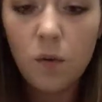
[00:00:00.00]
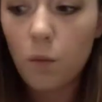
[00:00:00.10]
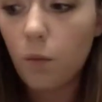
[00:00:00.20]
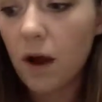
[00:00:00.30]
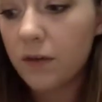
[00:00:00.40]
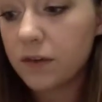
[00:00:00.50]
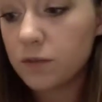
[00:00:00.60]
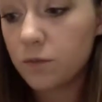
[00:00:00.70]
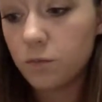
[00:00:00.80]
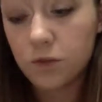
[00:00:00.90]
Wow, this
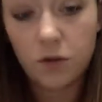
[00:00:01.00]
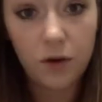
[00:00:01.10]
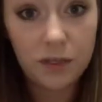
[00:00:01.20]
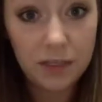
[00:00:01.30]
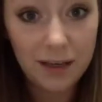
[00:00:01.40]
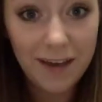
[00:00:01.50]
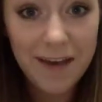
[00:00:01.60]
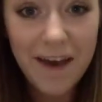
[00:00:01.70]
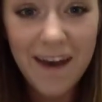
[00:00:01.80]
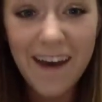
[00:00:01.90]
one was crazy.
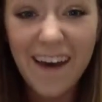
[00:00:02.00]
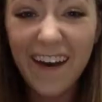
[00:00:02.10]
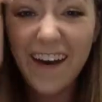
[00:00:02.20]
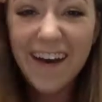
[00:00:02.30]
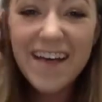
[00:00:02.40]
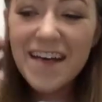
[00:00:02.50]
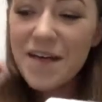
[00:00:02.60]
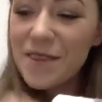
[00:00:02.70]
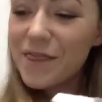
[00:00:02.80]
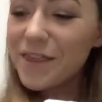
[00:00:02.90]

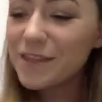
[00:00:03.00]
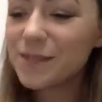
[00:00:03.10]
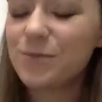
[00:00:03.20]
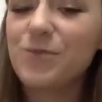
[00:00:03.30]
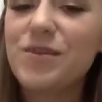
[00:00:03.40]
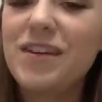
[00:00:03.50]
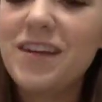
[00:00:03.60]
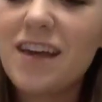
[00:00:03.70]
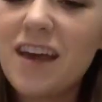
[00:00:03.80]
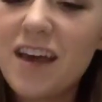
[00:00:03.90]
This one,
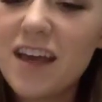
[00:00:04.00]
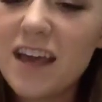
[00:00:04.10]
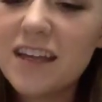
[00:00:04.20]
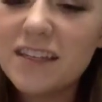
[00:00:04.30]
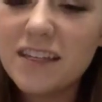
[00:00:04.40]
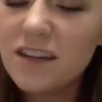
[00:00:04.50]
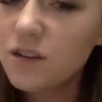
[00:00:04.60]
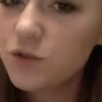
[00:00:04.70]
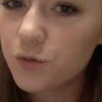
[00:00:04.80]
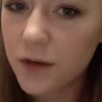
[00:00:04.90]
it
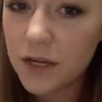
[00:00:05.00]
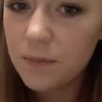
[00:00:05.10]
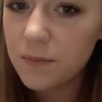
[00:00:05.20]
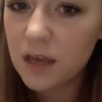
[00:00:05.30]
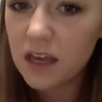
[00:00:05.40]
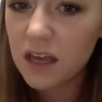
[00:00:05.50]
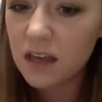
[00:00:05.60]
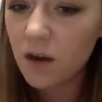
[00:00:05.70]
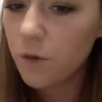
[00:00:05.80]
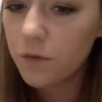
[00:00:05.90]
didn't drip.
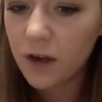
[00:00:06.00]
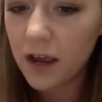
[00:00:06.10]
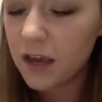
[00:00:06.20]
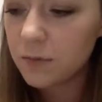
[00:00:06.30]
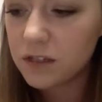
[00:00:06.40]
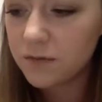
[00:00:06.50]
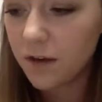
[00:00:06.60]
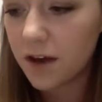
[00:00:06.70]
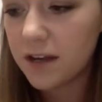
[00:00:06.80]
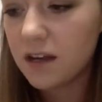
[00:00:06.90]
Overnight it was
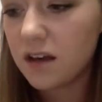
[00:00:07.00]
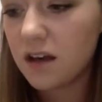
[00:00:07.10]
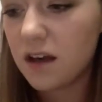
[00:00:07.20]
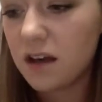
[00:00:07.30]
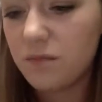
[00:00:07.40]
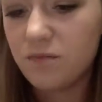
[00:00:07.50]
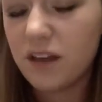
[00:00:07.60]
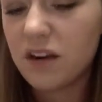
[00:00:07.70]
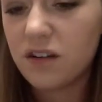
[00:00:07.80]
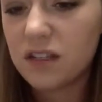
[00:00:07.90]
fine,
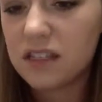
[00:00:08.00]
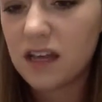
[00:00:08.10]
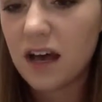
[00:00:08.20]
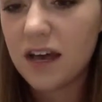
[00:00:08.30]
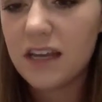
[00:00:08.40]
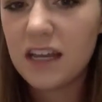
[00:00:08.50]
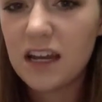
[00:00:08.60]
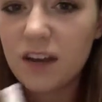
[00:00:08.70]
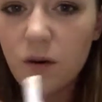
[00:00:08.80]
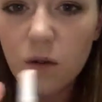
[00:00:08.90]
laid on its side, and
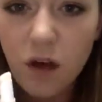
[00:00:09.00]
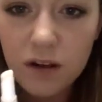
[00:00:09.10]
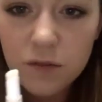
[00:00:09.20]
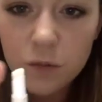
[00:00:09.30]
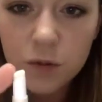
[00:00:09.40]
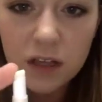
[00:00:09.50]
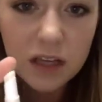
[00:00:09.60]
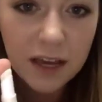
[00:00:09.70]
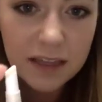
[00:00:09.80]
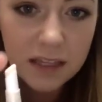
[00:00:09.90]
I know a lot of you really
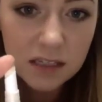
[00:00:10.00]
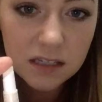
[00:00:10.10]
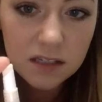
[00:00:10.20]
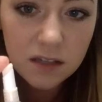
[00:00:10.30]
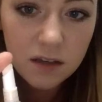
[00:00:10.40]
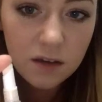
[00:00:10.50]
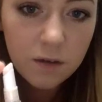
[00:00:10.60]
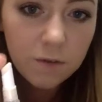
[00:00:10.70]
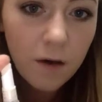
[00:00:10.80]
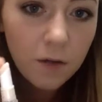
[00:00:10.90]
like this
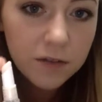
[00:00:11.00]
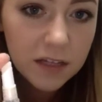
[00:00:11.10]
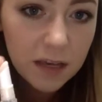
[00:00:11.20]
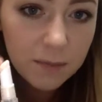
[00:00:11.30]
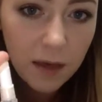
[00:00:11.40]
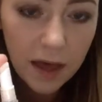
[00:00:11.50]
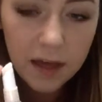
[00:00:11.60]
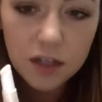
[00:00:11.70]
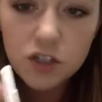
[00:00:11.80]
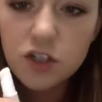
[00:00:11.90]
felt tip
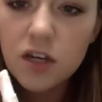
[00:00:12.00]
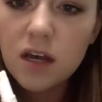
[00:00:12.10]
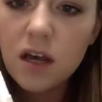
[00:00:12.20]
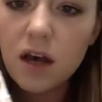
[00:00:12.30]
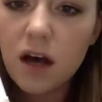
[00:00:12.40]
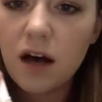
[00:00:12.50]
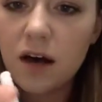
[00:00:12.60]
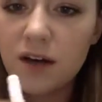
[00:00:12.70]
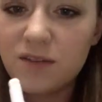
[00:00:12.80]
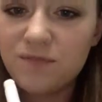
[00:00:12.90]
edge.
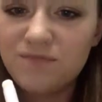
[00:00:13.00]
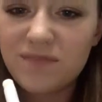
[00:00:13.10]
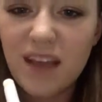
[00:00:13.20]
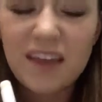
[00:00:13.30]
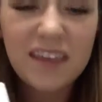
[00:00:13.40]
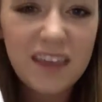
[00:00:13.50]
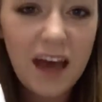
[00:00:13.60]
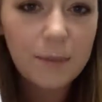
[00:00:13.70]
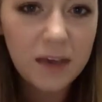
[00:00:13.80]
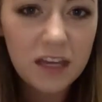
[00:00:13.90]
I think the
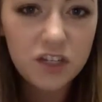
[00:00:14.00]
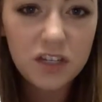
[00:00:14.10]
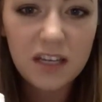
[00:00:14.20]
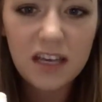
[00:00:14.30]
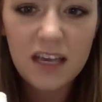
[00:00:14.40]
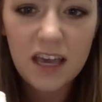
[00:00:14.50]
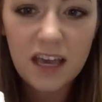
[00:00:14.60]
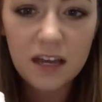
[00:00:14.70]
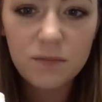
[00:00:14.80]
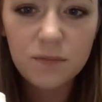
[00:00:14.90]
application
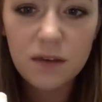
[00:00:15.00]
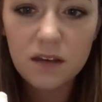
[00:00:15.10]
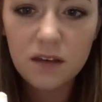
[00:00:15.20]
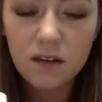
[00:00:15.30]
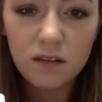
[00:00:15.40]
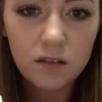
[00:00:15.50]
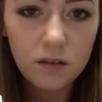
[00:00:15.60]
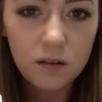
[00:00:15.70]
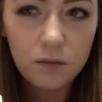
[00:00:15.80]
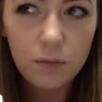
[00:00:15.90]
can be a
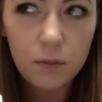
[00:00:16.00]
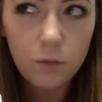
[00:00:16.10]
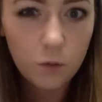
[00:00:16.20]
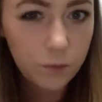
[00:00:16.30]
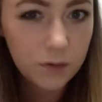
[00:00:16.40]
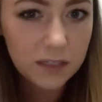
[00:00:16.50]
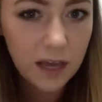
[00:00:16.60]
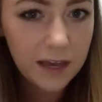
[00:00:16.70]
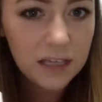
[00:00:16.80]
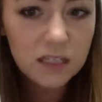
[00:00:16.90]
little bit more
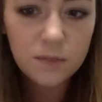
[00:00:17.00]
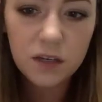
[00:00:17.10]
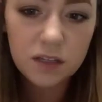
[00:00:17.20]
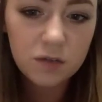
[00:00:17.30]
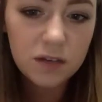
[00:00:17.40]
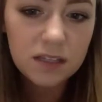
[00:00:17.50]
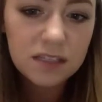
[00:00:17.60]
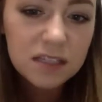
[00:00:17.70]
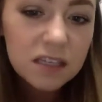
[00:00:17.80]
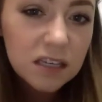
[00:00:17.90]
precise because you can
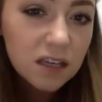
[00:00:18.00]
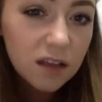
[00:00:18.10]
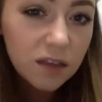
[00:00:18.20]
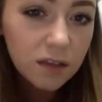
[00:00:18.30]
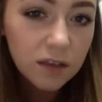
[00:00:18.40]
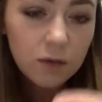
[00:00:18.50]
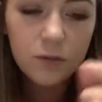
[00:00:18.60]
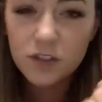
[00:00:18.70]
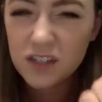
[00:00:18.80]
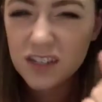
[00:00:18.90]
see the
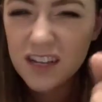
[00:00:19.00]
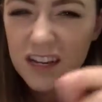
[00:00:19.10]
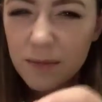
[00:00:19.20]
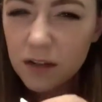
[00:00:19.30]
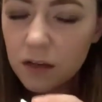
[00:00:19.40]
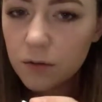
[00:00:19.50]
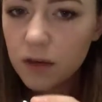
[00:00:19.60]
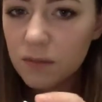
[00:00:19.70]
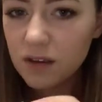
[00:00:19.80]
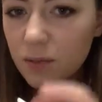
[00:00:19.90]
liquid, just a tiny bit of liquid
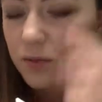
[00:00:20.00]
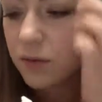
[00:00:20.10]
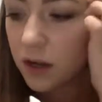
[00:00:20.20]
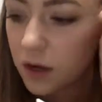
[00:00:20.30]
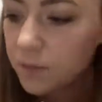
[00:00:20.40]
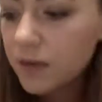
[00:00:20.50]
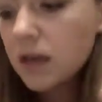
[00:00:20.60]
coming up through here.